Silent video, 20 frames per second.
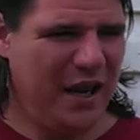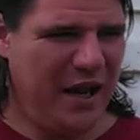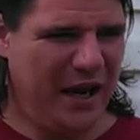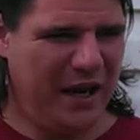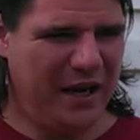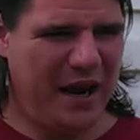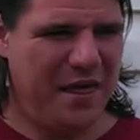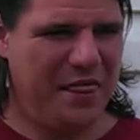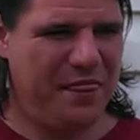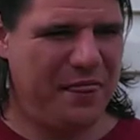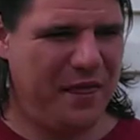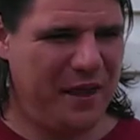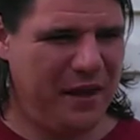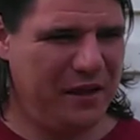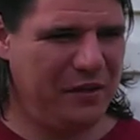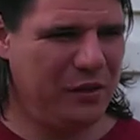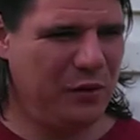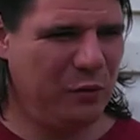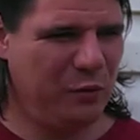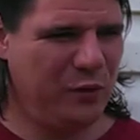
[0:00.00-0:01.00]
And I
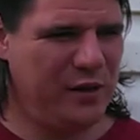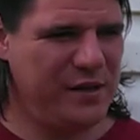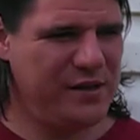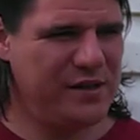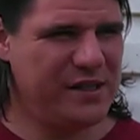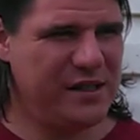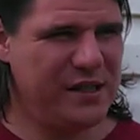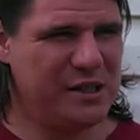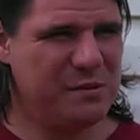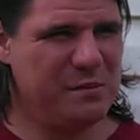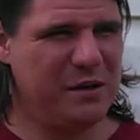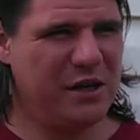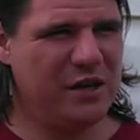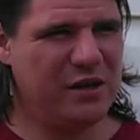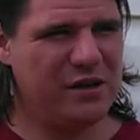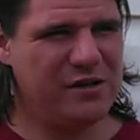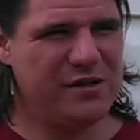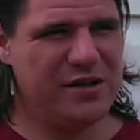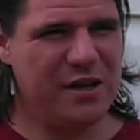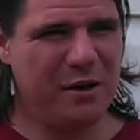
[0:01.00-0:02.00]
think the reason is
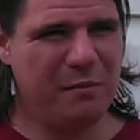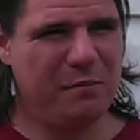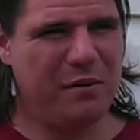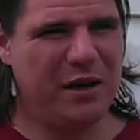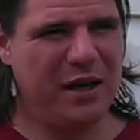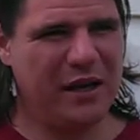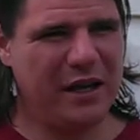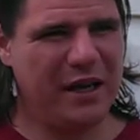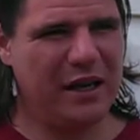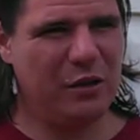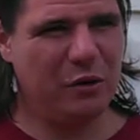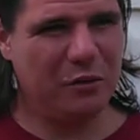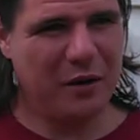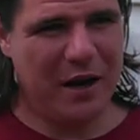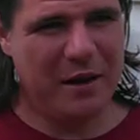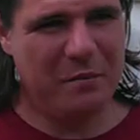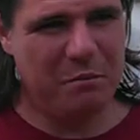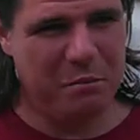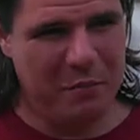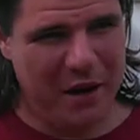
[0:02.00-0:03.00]
because they're picking the
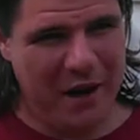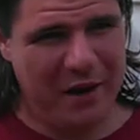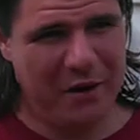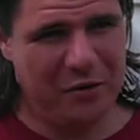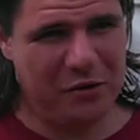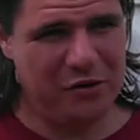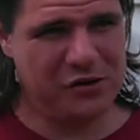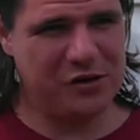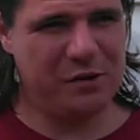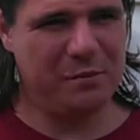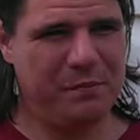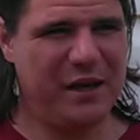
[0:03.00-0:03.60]
right battles.